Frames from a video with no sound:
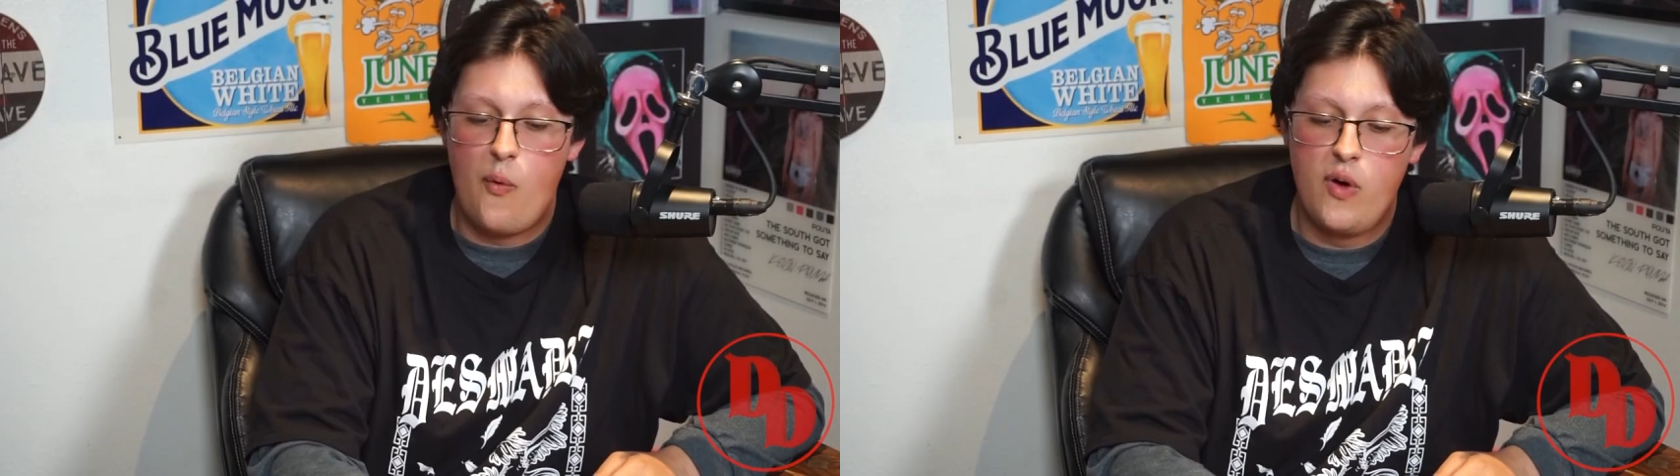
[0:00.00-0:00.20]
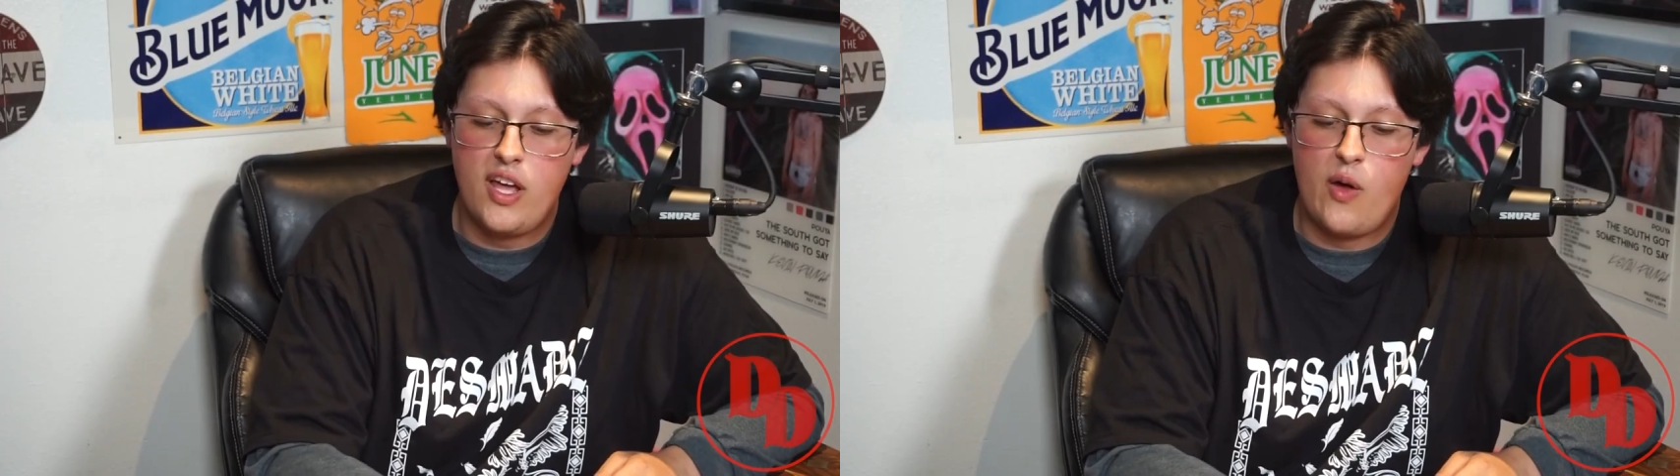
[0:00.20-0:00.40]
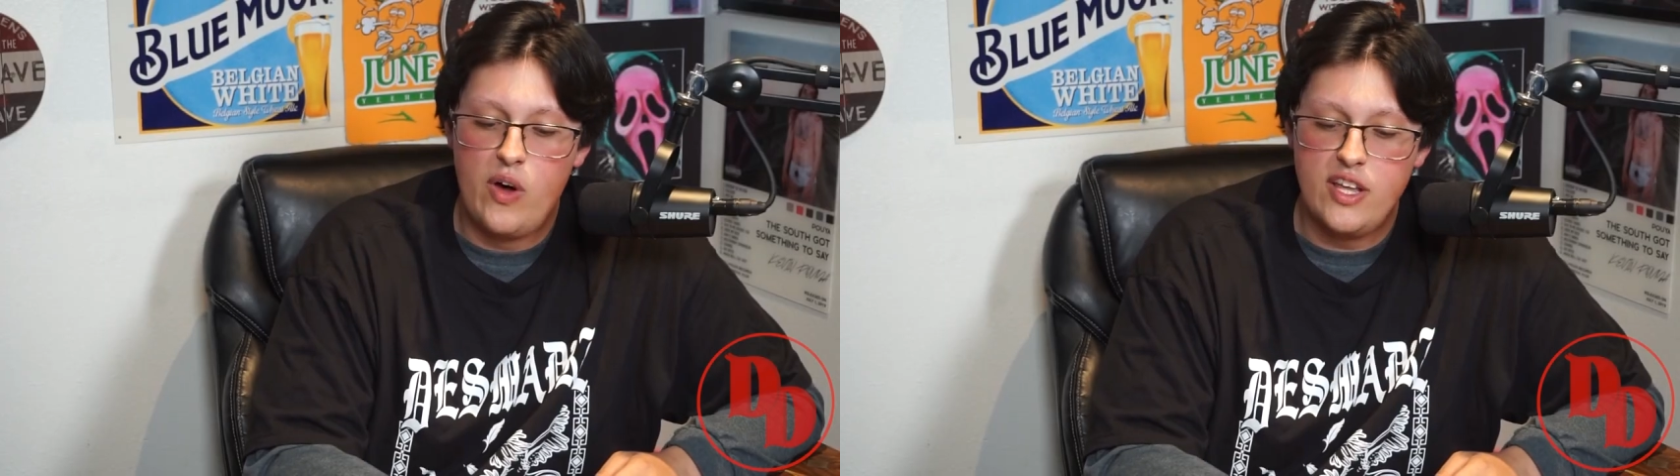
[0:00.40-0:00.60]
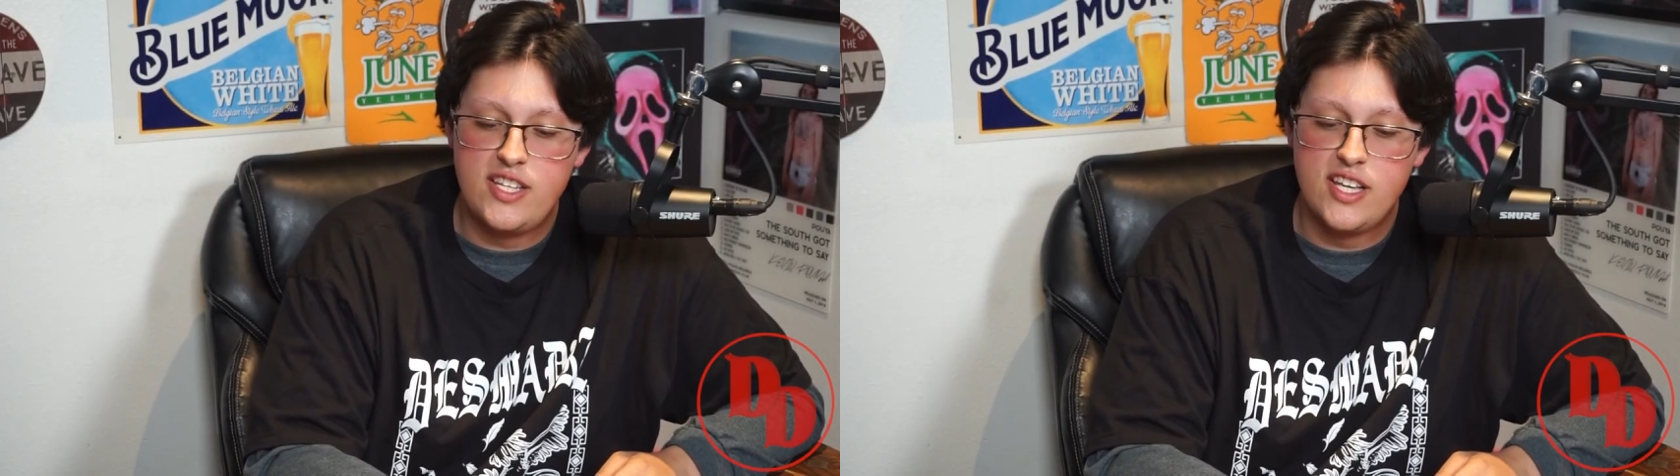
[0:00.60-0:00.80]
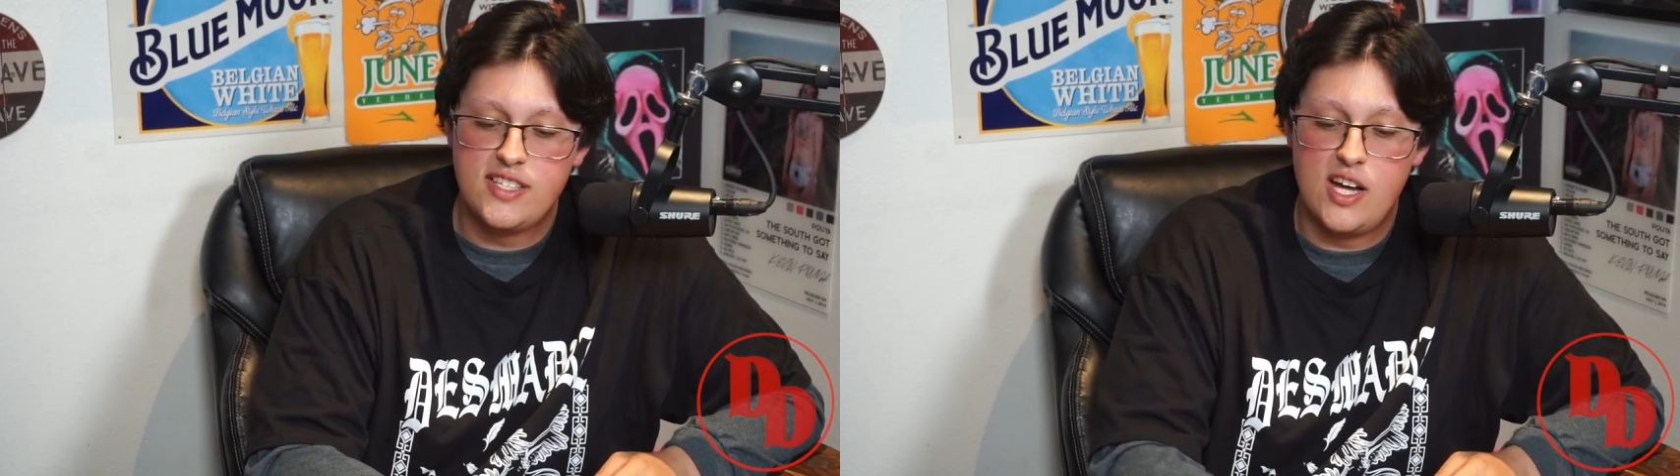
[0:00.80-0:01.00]
I want to, I want to
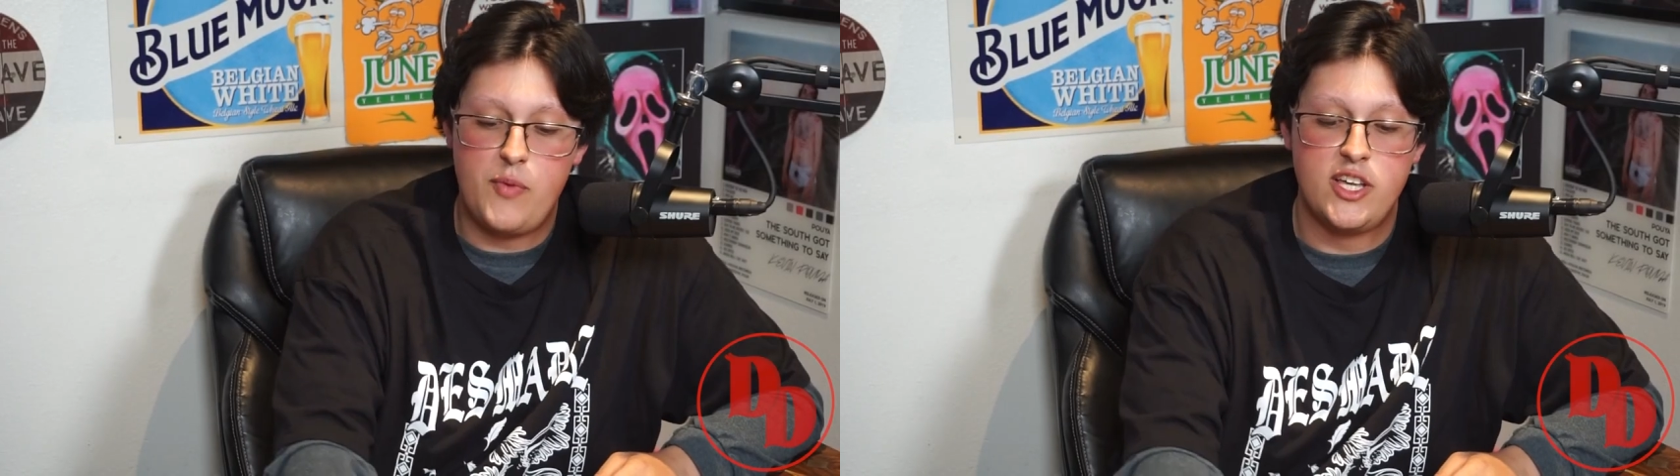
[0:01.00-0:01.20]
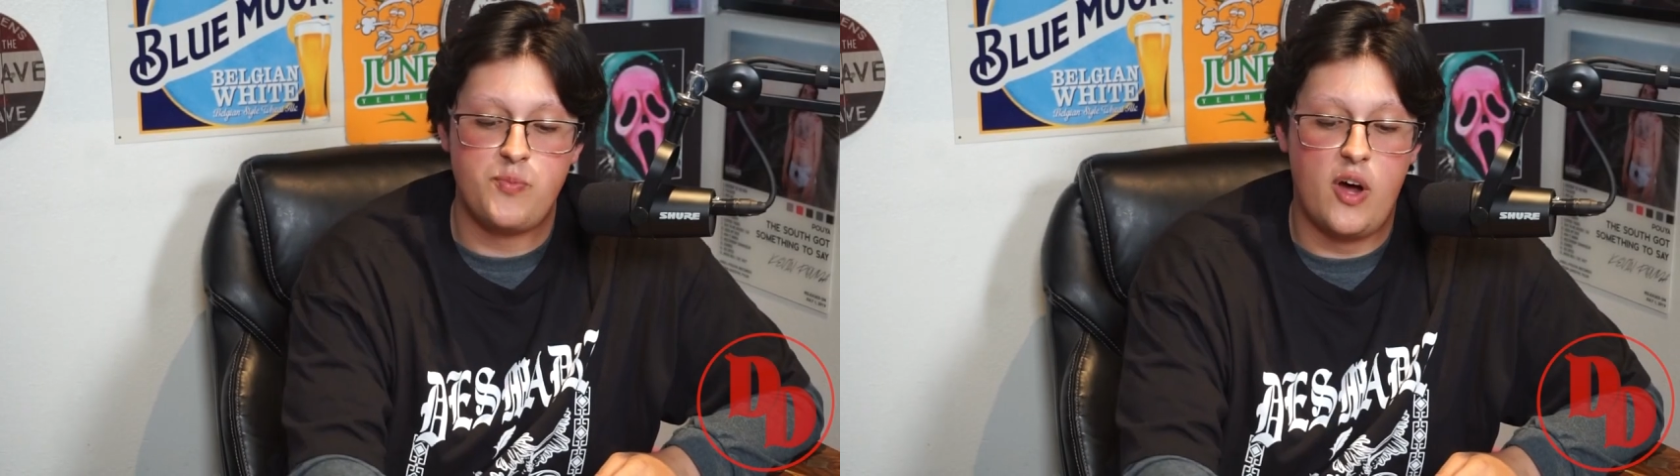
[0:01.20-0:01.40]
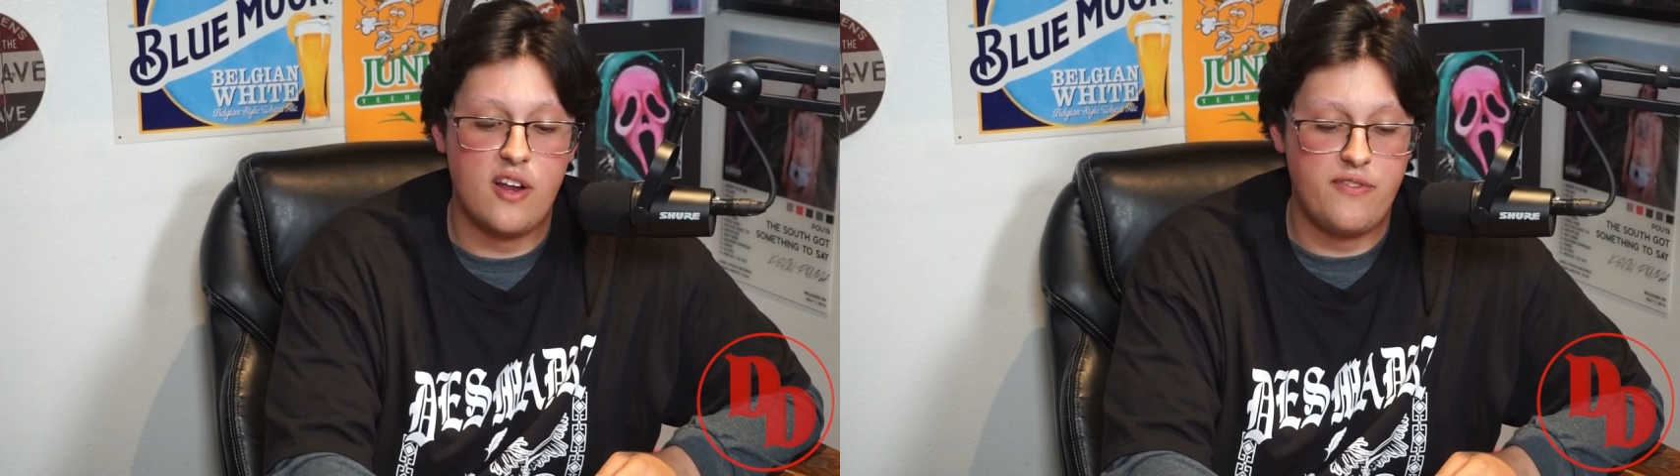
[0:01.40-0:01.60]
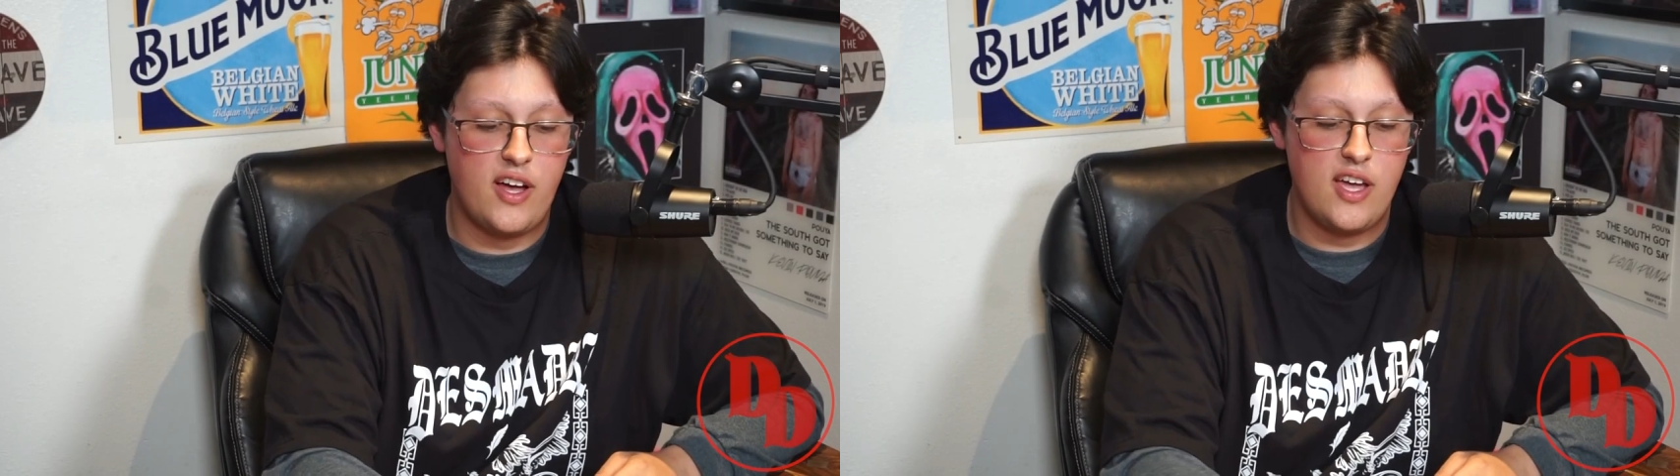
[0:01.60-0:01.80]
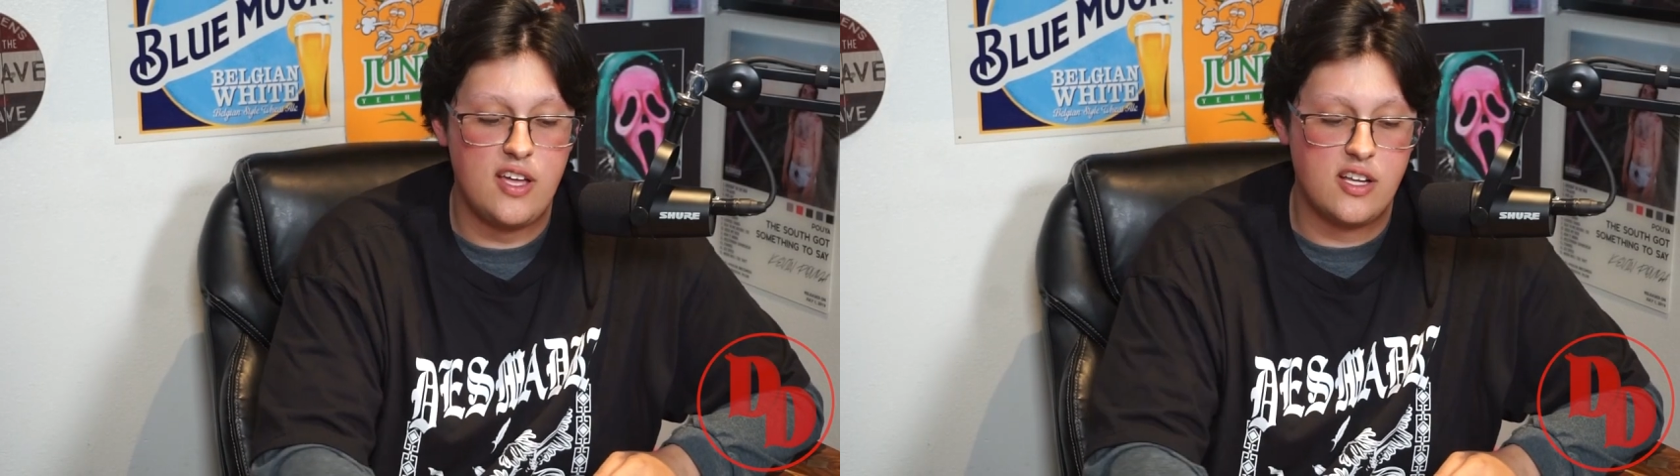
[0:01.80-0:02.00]
test out my Spotify